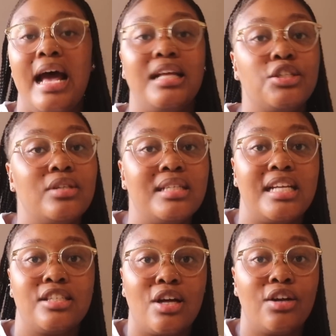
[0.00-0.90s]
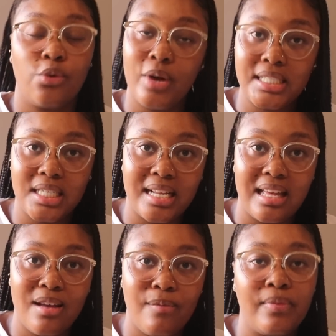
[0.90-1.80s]
As soon as they started questioning
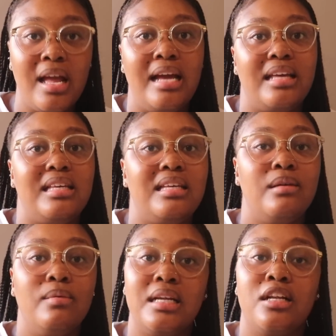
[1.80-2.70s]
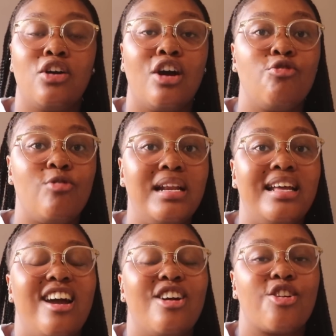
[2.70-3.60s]
him, he immediately got
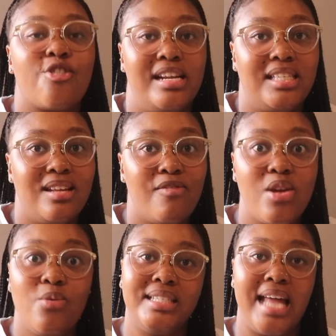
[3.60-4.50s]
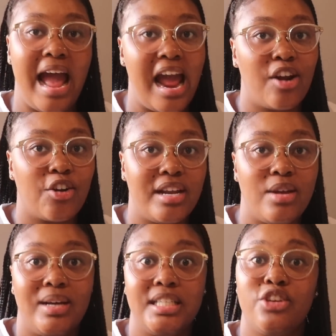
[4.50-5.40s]
really aggressive. He was angry,
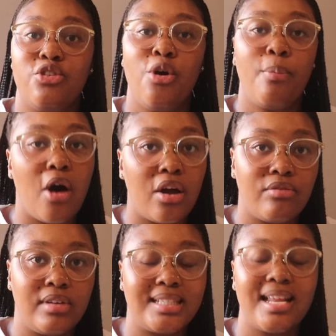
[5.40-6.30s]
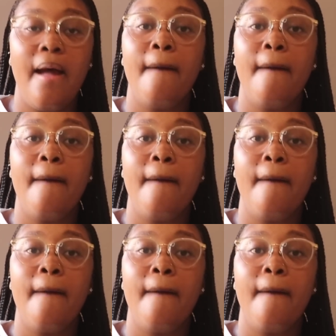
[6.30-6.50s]
he wanted no part of it.